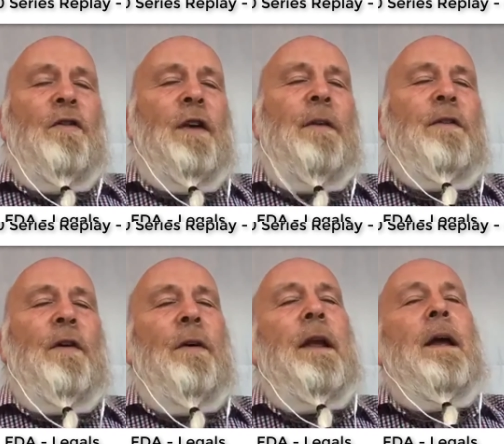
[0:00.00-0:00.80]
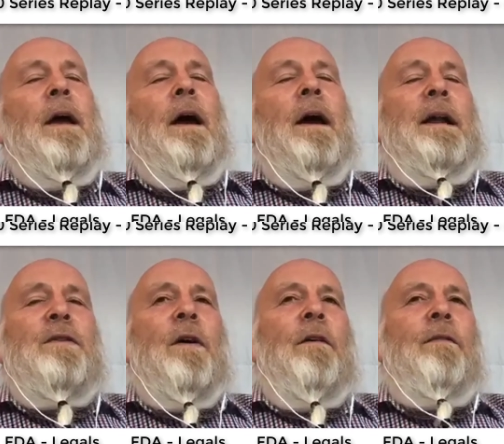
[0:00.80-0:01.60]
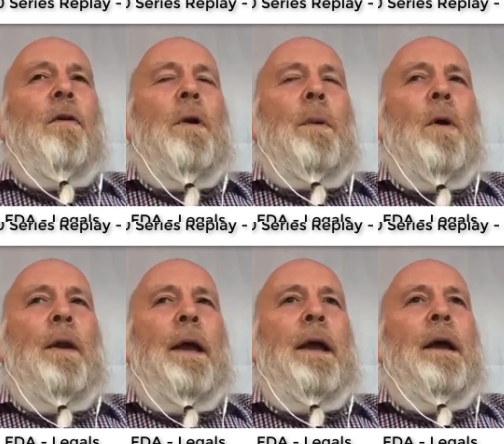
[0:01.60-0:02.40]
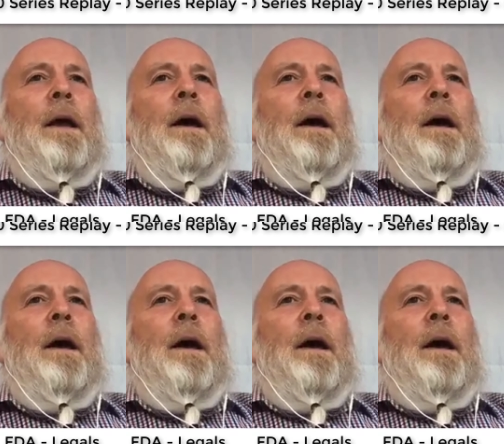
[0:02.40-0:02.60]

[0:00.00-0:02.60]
consent, and it's got affordable on it,